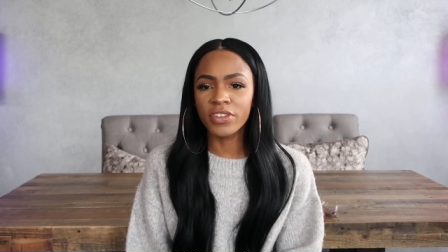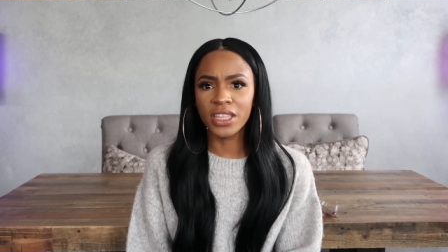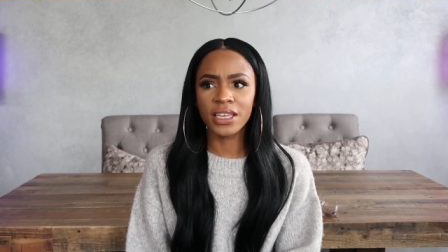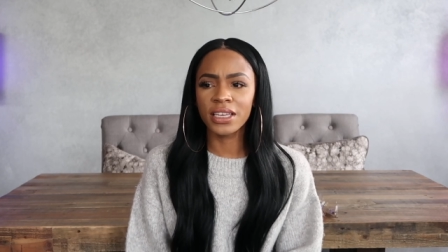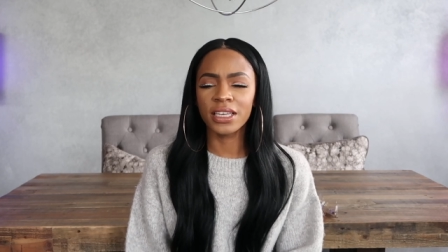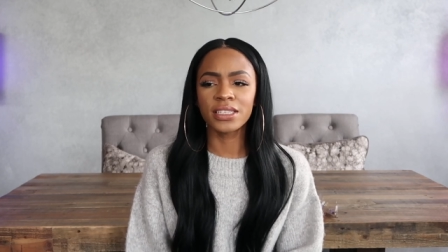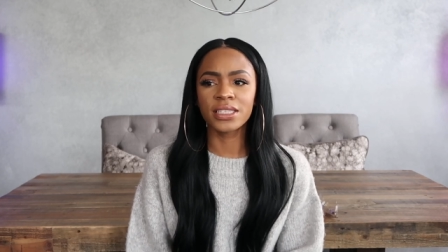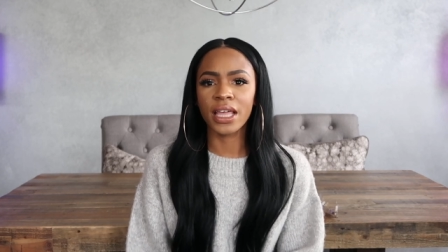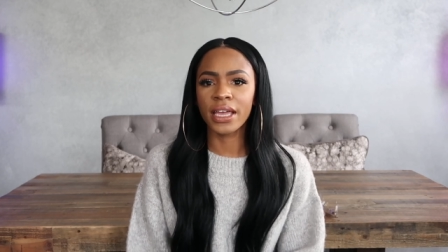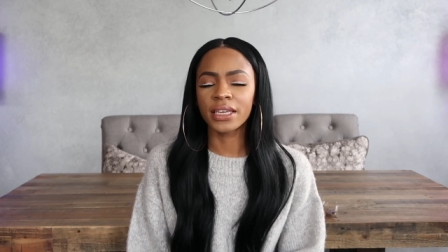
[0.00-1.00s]
Everything is
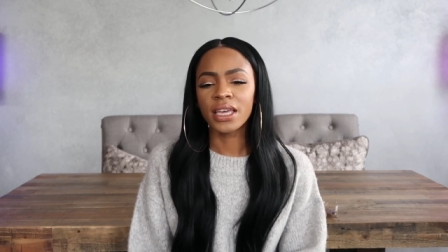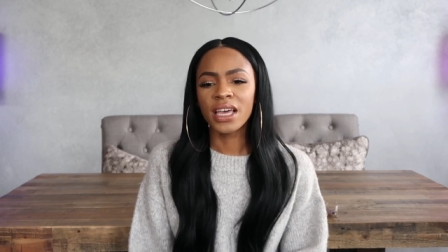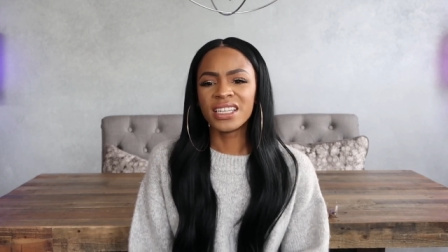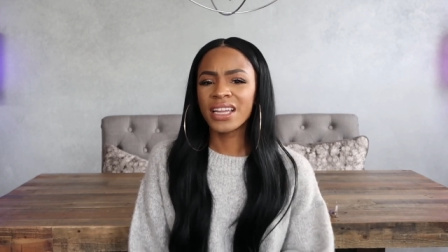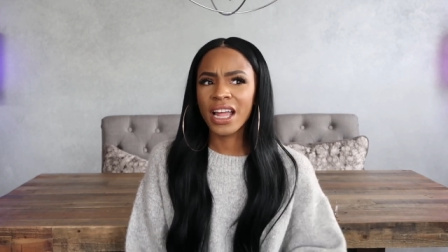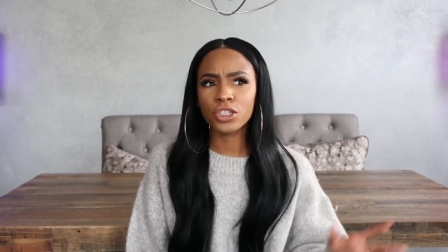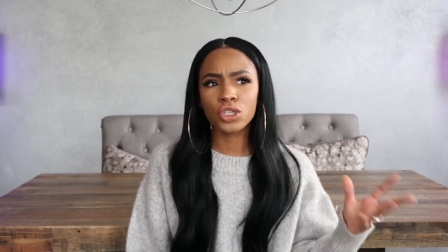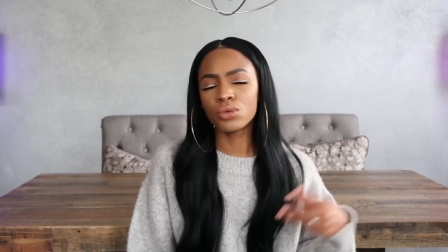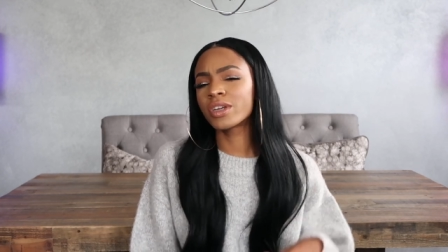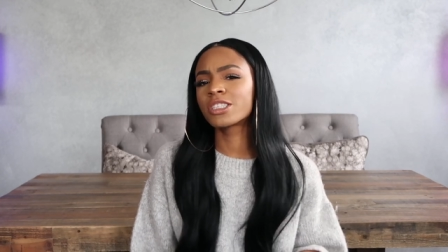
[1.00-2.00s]
like not
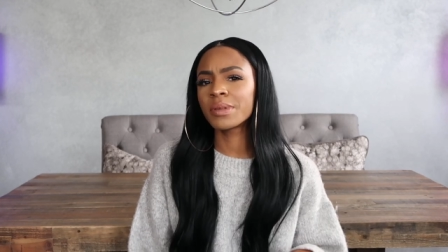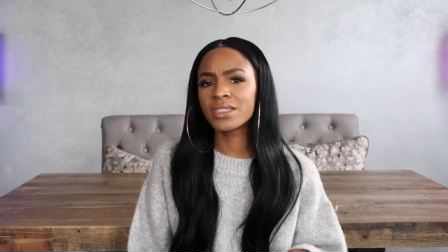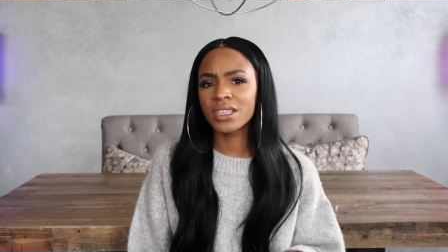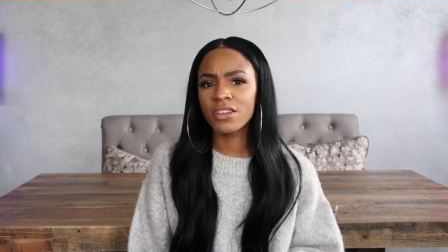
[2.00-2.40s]
too expensive.